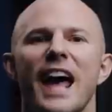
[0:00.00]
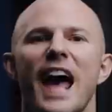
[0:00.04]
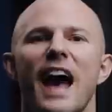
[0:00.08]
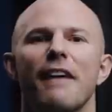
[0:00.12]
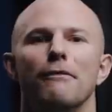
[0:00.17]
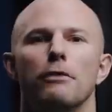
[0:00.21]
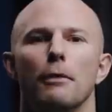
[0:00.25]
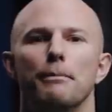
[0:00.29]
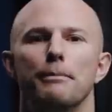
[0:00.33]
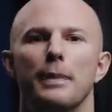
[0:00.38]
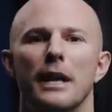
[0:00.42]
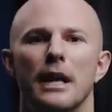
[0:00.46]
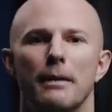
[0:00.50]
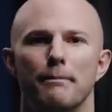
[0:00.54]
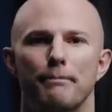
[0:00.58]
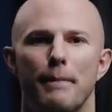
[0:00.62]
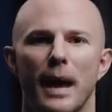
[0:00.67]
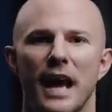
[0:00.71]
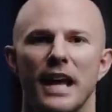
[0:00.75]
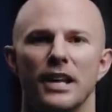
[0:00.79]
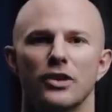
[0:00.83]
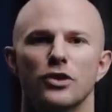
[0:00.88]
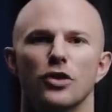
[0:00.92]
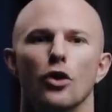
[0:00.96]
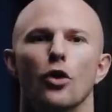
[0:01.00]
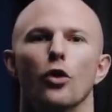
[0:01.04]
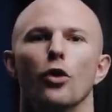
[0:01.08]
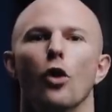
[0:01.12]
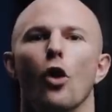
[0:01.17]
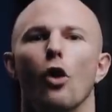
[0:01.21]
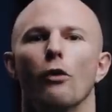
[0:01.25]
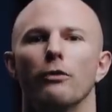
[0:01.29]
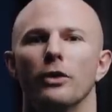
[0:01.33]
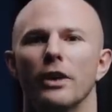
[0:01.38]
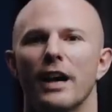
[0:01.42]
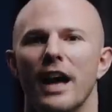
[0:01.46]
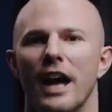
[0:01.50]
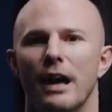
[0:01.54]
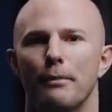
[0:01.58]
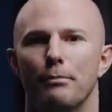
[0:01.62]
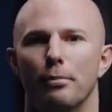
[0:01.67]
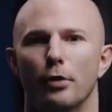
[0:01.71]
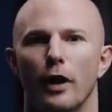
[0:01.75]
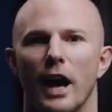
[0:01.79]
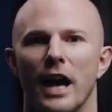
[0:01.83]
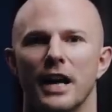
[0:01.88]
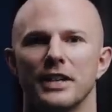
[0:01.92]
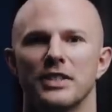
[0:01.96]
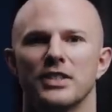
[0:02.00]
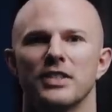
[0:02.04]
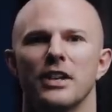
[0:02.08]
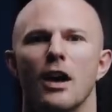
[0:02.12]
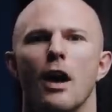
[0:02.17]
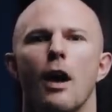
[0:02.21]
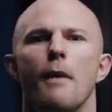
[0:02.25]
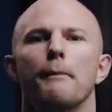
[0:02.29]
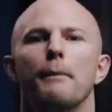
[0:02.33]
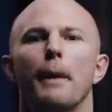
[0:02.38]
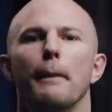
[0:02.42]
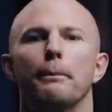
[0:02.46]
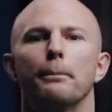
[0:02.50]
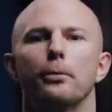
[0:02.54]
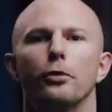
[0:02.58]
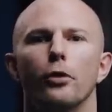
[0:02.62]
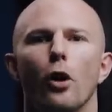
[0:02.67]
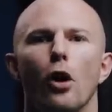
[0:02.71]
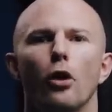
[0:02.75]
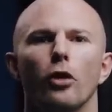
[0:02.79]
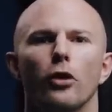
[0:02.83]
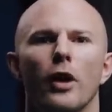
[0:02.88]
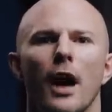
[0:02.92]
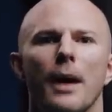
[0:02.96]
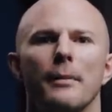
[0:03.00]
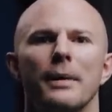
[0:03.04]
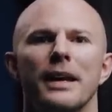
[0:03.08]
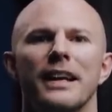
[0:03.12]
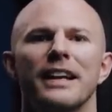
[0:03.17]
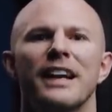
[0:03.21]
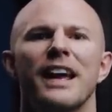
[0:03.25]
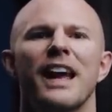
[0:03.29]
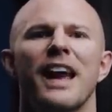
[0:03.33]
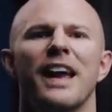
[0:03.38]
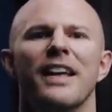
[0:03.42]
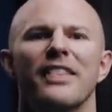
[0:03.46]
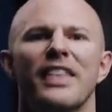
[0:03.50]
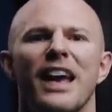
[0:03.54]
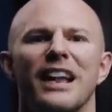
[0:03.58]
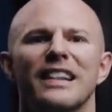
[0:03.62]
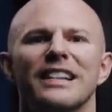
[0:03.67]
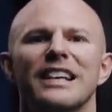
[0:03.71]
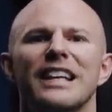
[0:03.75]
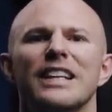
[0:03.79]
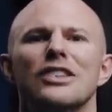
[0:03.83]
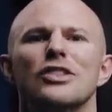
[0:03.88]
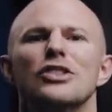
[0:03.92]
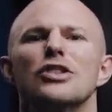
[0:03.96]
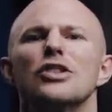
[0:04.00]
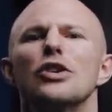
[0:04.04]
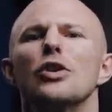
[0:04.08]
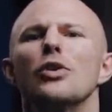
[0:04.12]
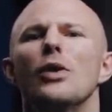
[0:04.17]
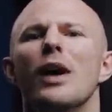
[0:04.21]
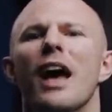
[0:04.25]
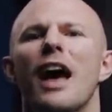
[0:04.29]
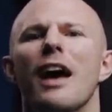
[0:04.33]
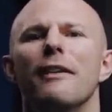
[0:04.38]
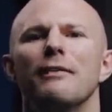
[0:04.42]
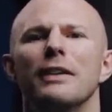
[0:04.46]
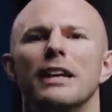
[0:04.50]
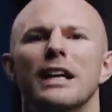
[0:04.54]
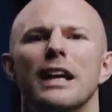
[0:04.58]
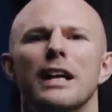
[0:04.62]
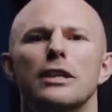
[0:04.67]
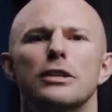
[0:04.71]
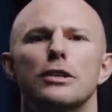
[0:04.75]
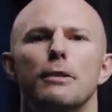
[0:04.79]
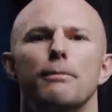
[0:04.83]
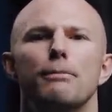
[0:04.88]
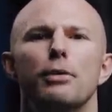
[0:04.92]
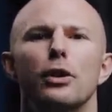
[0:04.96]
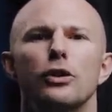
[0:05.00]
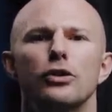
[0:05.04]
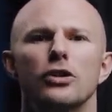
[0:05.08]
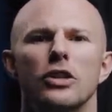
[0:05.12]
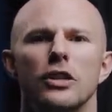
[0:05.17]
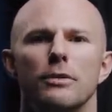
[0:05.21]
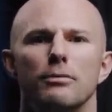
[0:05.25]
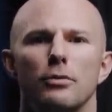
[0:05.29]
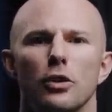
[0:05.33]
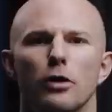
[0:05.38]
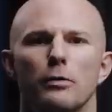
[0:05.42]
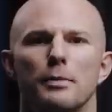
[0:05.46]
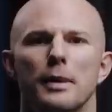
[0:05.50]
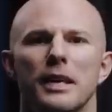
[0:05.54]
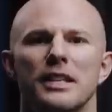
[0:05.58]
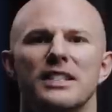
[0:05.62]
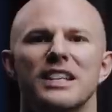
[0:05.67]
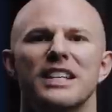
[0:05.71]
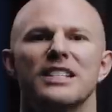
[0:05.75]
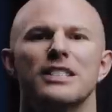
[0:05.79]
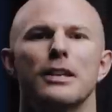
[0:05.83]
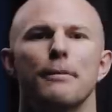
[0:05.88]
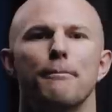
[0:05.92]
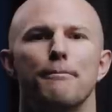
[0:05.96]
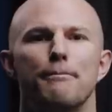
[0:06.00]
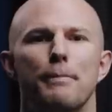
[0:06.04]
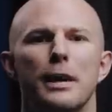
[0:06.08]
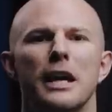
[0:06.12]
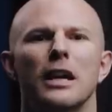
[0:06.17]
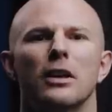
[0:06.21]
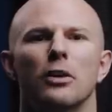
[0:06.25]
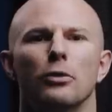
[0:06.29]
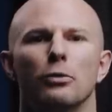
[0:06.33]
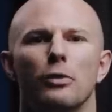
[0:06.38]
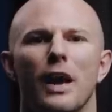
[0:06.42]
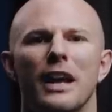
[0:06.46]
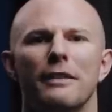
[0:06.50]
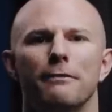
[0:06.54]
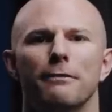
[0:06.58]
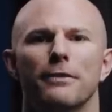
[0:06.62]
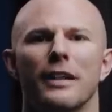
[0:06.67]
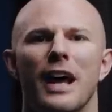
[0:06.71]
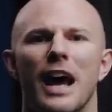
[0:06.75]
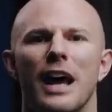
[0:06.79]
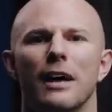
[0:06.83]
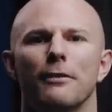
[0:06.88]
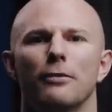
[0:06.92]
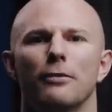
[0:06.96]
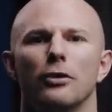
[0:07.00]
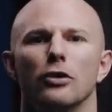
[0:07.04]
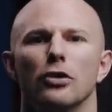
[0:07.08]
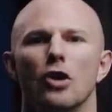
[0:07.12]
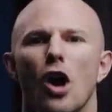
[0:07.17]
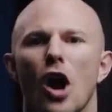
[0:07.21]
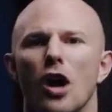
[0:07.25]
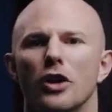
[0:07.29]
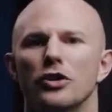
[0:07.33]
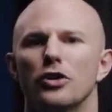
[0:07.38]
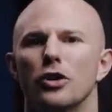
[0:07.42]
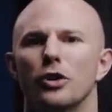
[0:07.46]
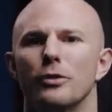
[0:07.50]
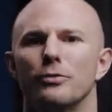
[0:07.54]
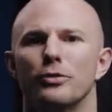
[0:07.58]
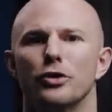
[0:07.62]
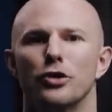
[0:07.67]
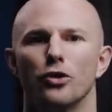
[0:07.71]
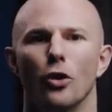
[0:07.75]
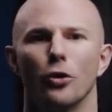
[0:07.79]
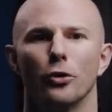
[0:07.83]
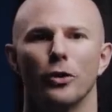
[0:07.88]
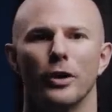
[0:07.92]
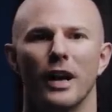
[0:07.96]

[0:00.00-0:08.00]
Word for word: have a big bench or overhead press, but programming that leans too heavy into pushing movements is a big red flag for long-term shoulder